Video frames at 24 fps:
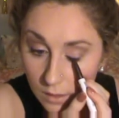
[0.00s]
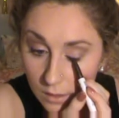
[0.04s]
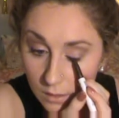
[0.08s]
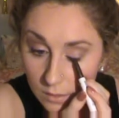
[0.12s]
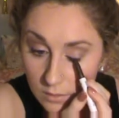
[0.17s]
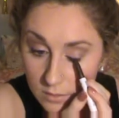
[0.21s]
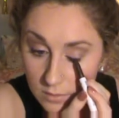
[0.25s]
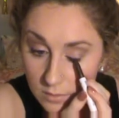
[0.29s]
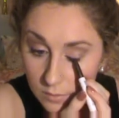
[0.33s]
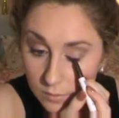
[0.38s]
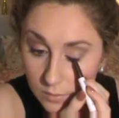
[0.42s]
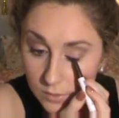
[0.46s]

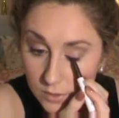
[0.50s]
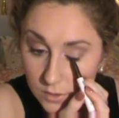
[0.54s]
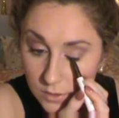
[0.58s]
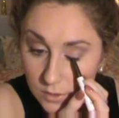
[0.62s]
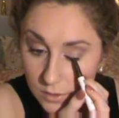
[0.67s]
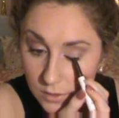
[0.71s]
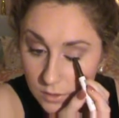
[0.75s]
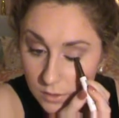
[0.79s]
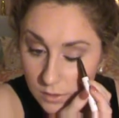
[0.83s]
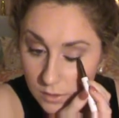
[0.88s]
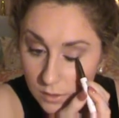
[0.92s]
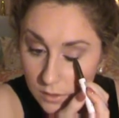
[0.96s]
So I'm just
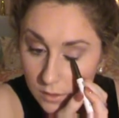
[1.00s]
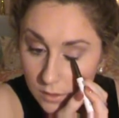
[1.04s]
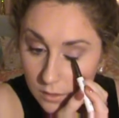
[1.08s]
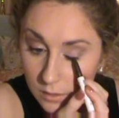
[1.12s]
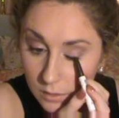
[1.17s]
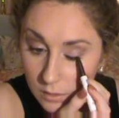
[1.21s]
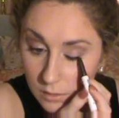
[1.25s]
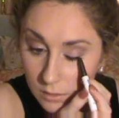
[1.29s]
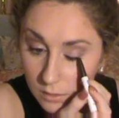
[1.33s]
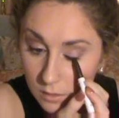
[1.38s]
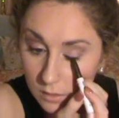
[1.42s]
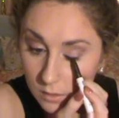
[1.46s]
going to
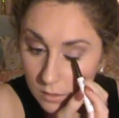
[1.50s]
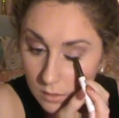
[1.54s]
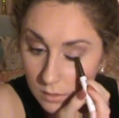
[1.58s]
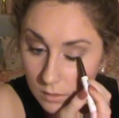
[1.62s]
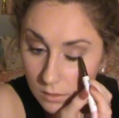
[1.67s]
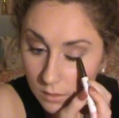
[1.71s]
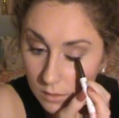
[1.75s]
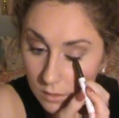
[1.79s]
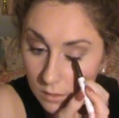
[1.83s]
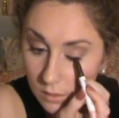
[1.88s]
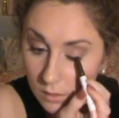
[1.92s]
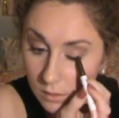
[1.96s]
go
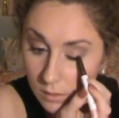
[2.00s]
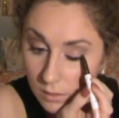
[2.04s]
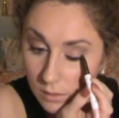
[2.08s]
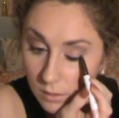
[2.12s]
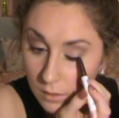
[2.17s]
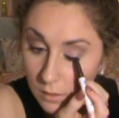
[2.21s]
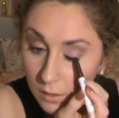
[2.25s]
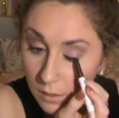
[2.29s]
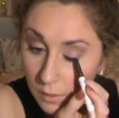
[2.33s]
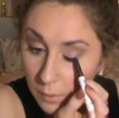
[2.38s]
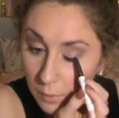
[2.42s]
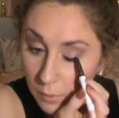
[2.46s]

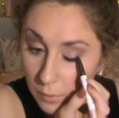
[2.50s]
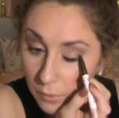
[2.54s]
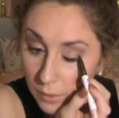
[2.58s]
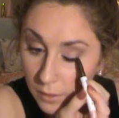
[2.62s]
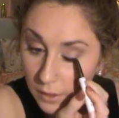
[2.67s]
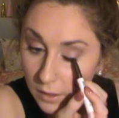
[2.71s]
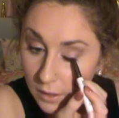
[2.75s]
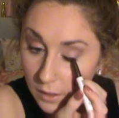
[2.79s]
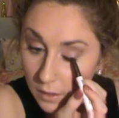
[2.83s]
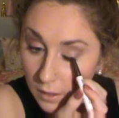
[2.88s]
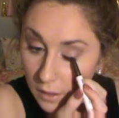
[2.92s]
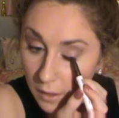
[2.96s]
and
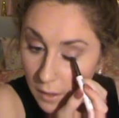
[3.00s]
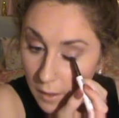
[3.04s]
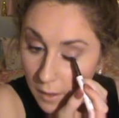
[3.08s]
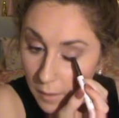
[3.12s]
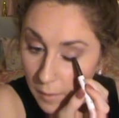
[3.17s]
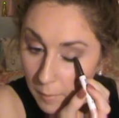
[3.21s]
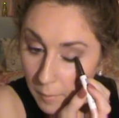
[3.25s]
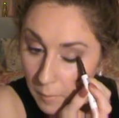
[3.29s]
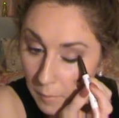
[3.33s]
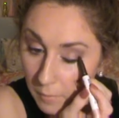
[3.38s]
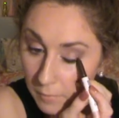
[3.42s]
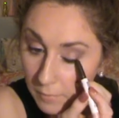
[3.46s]
bring it
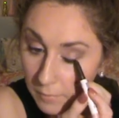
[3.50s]
up